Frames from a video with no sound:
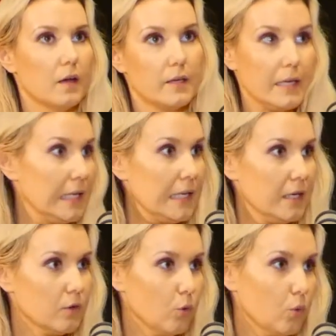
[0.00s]

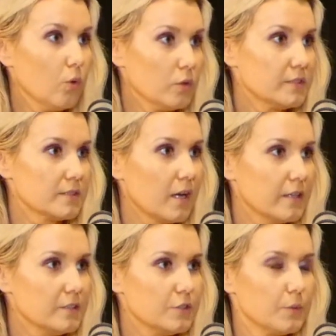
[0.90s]
need or
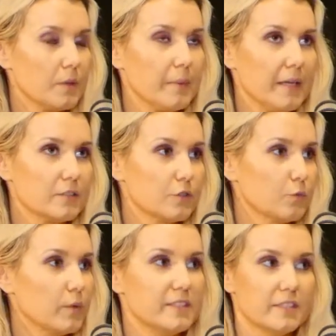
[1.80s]
desires, you know what I mean? Sort of
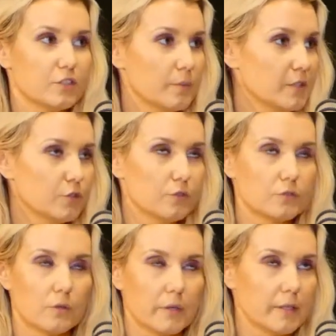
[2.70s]
we did so many
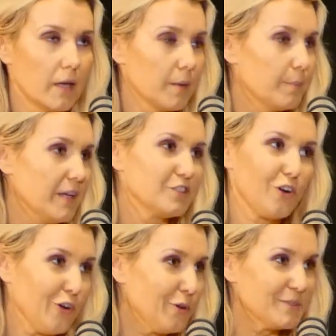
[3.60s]
2-story like beach
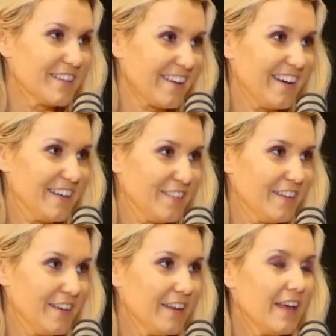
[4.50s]
homes, that kind of
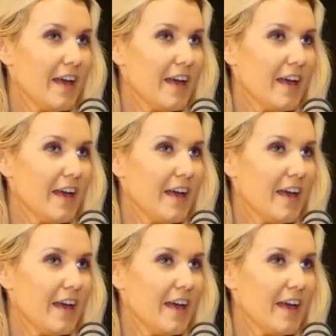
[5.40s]
thing.